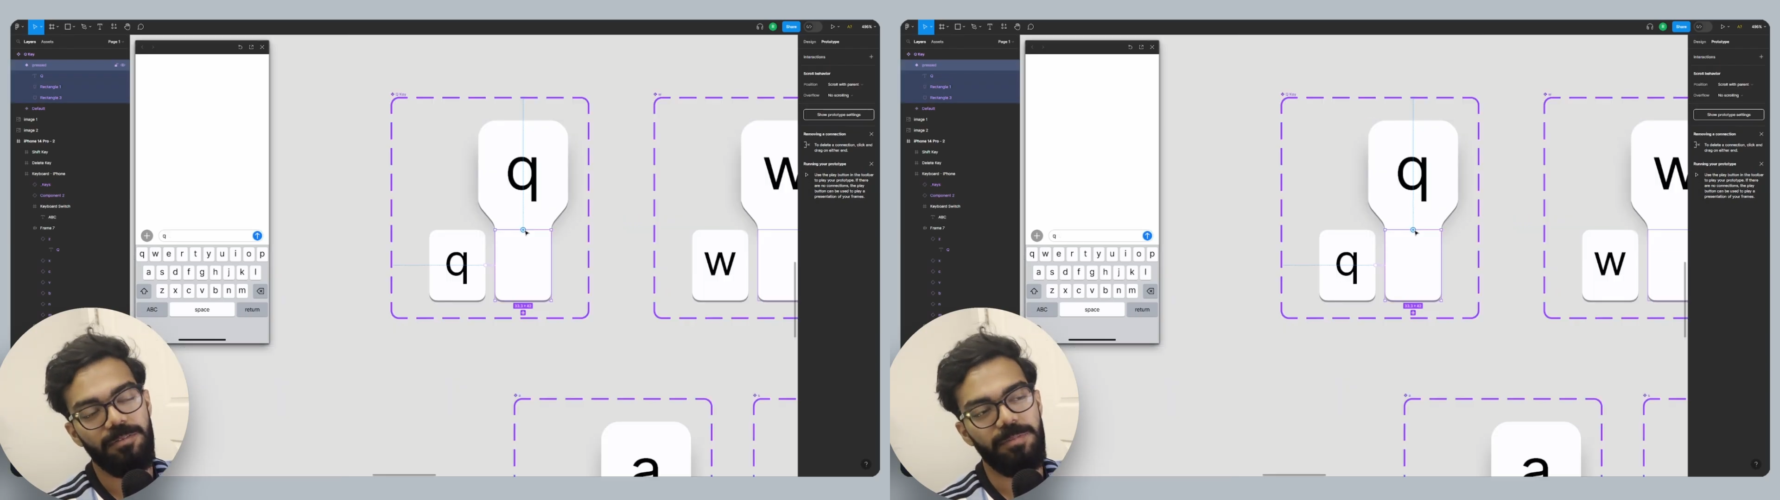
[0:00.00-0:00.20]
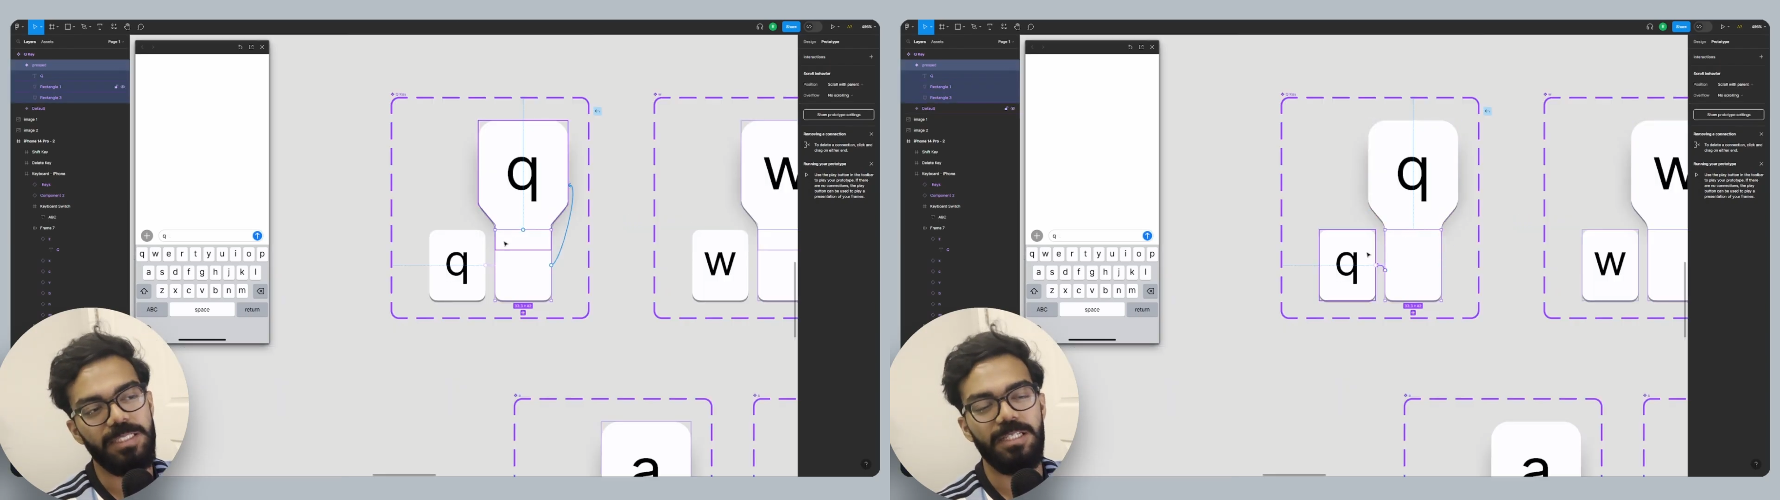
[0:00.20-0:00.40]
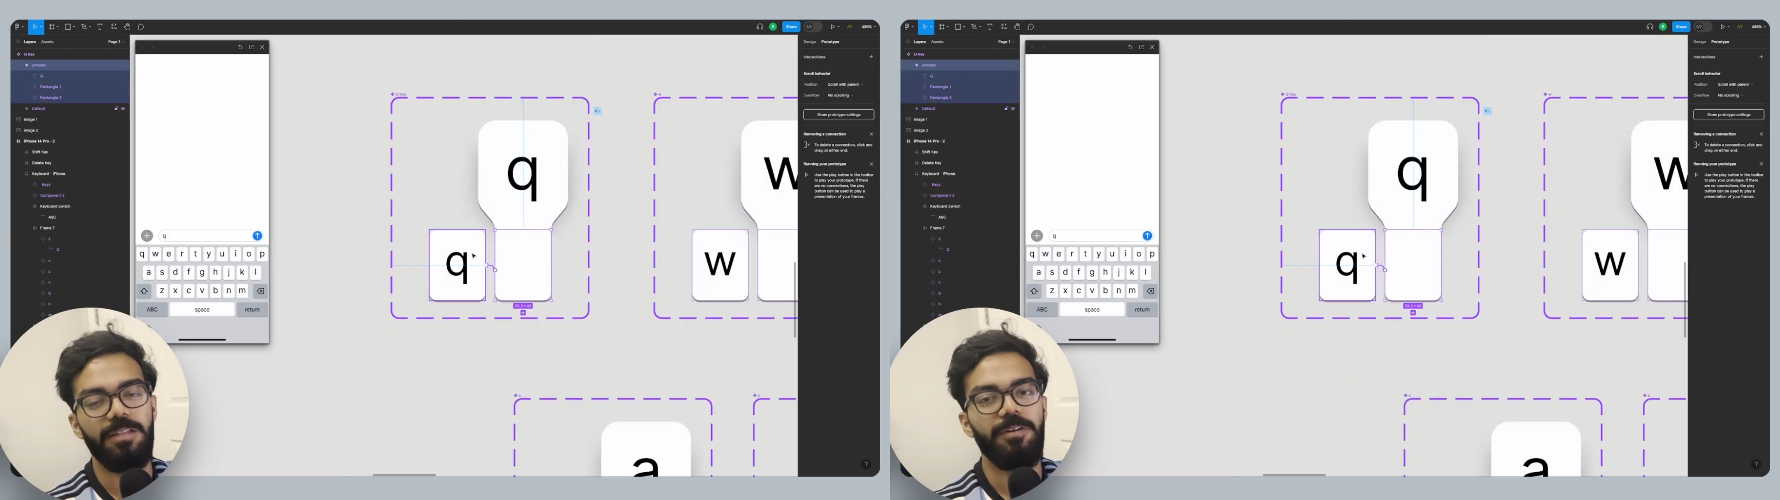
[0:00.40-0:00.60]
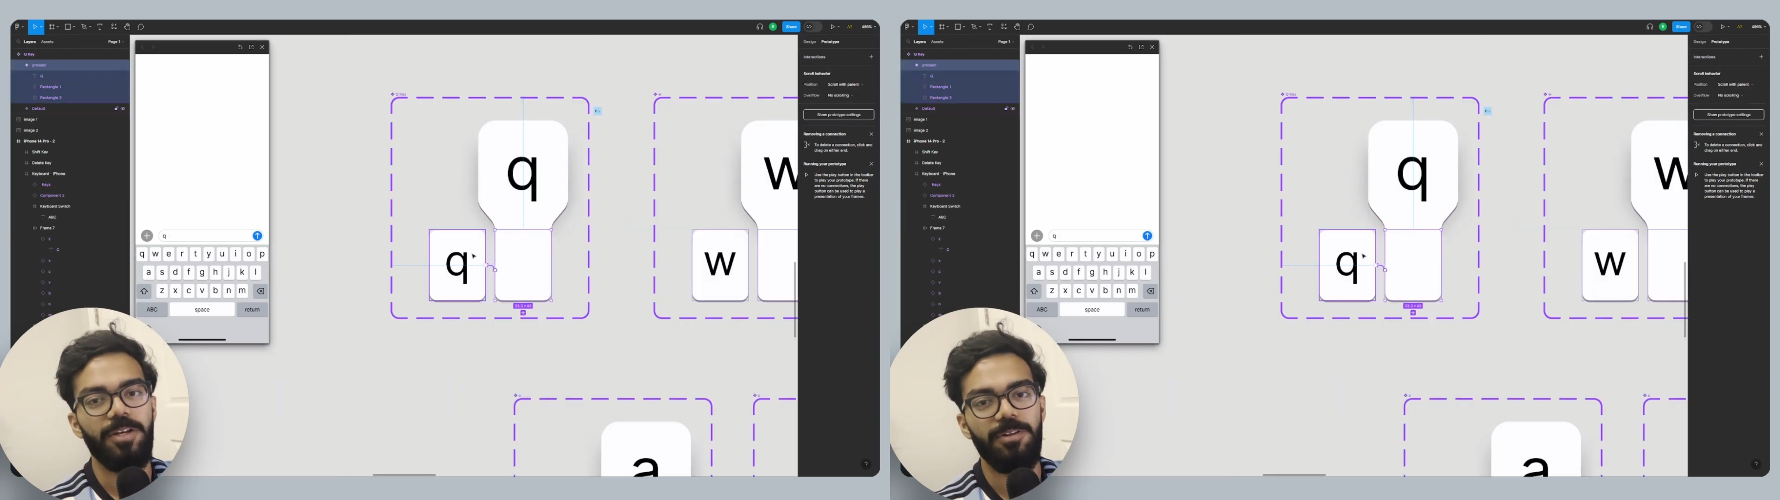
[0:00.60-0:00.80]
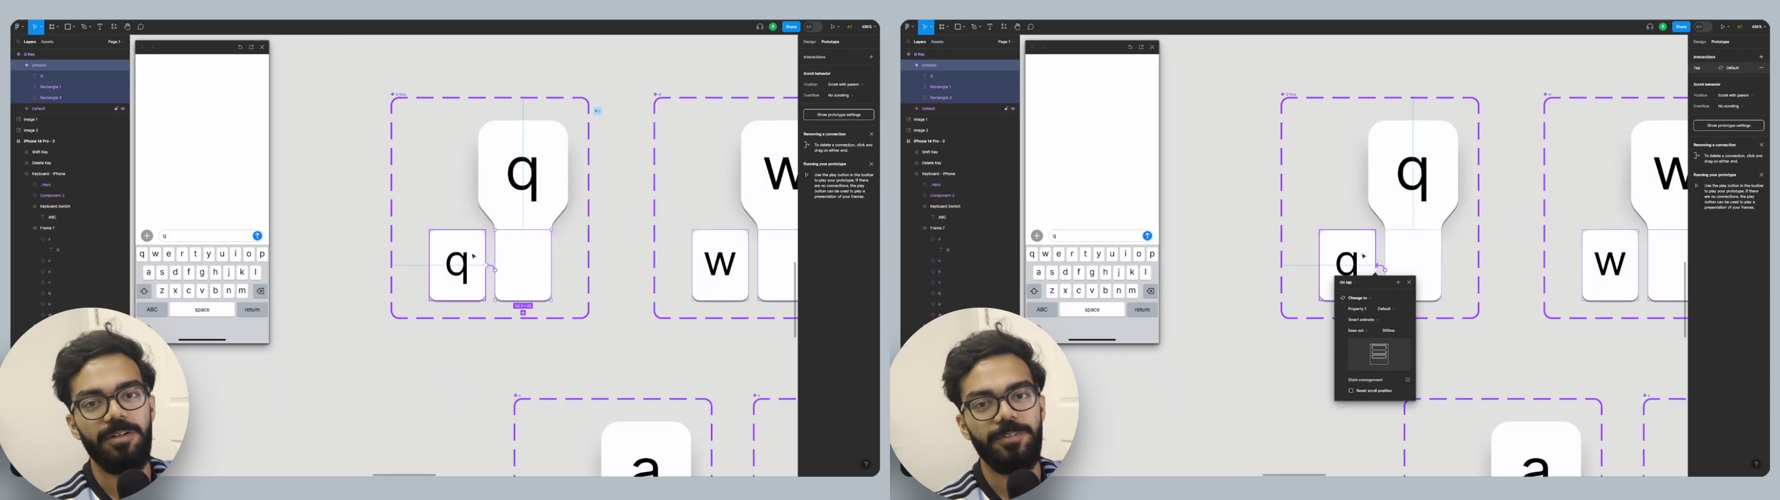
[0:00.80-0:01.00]
basically when
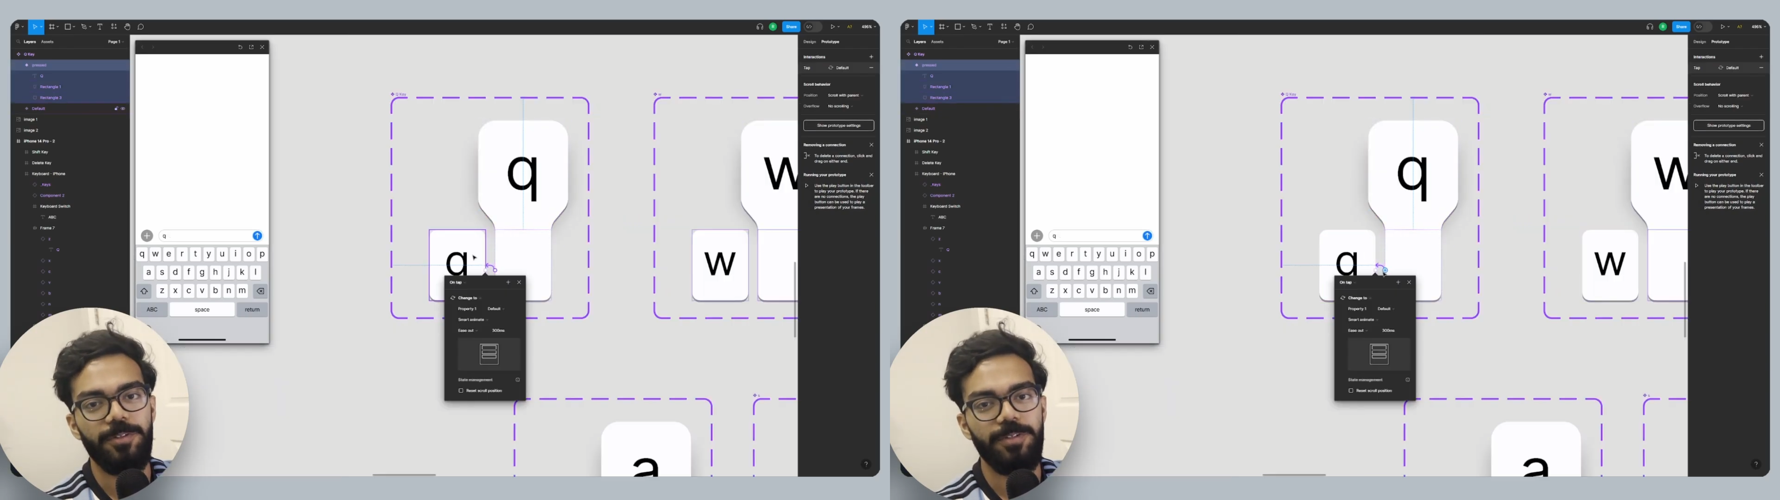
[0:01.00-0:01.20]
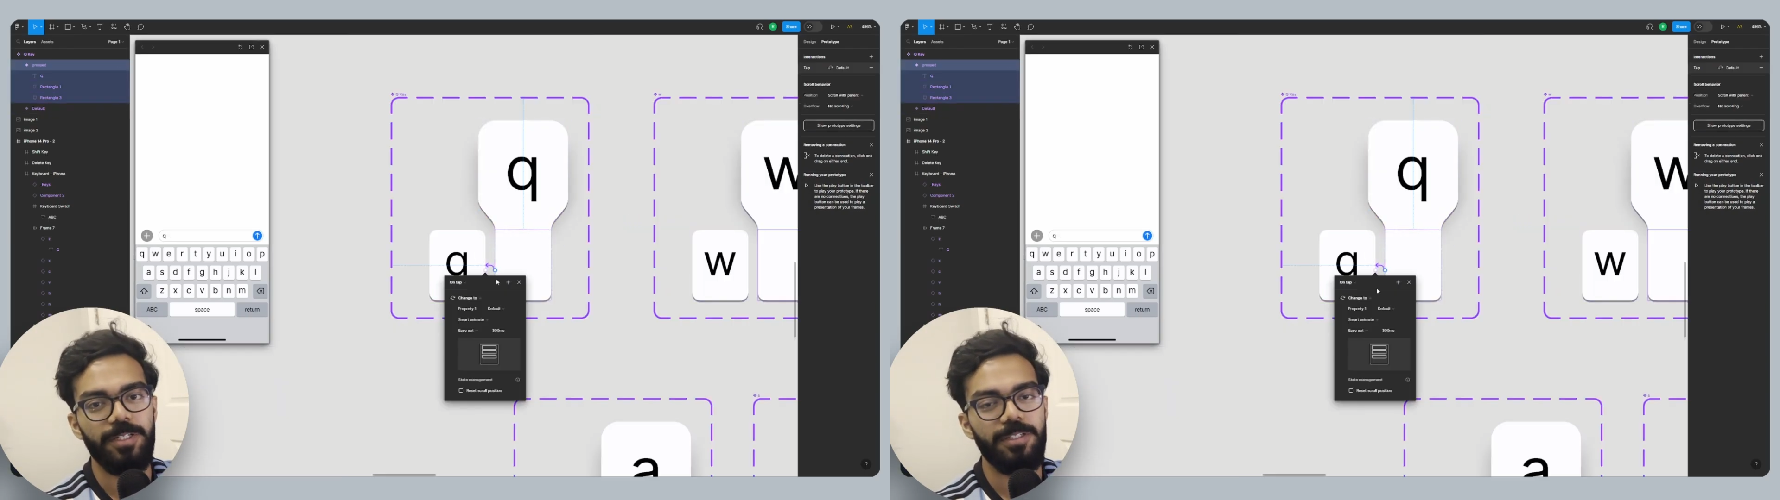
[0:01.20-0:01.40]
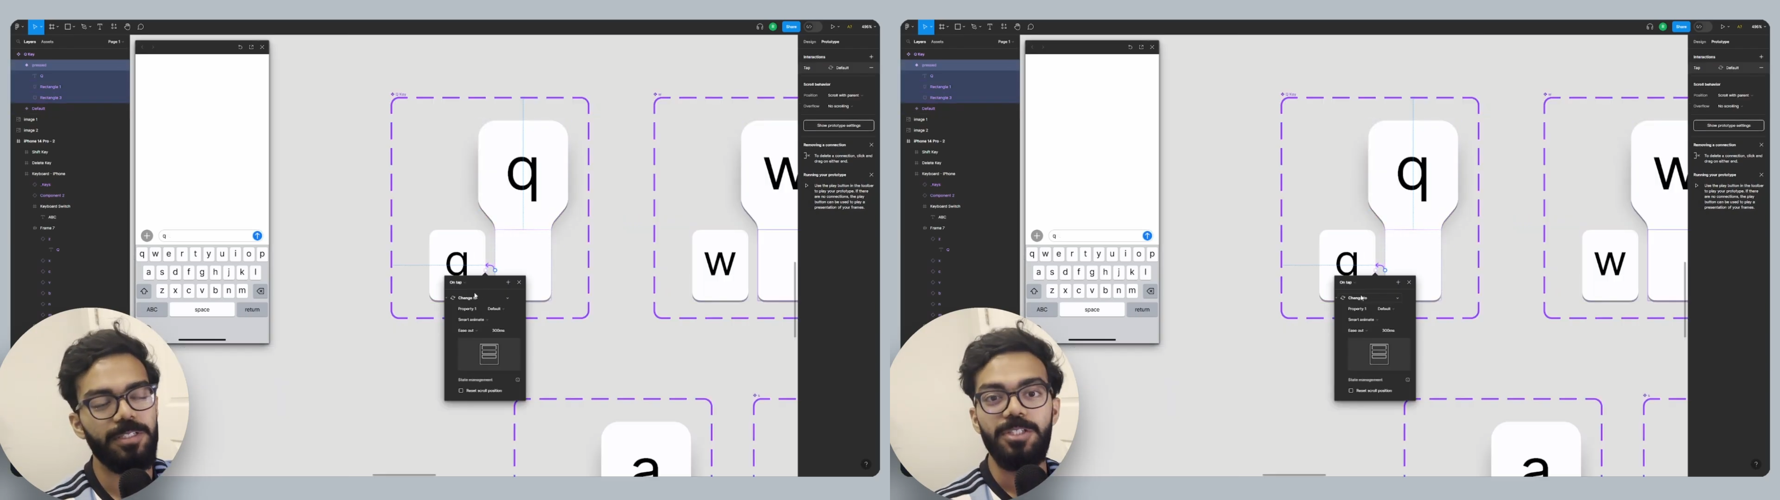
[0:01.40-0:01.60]
you lift your finger.